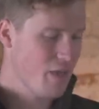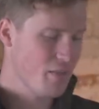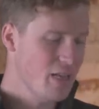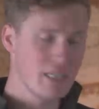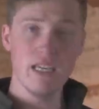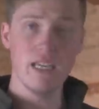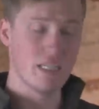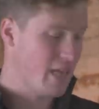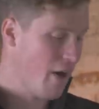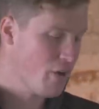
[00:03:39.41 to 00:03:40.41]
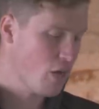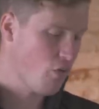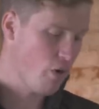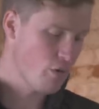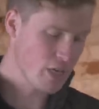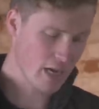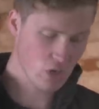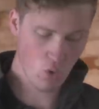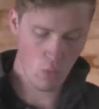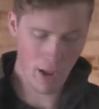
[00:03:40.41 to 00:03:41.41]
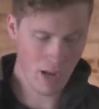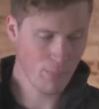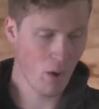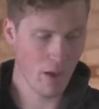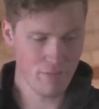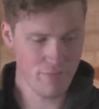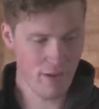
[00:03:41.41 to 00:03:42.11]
The list is carrion crow, jackdaw, magpie,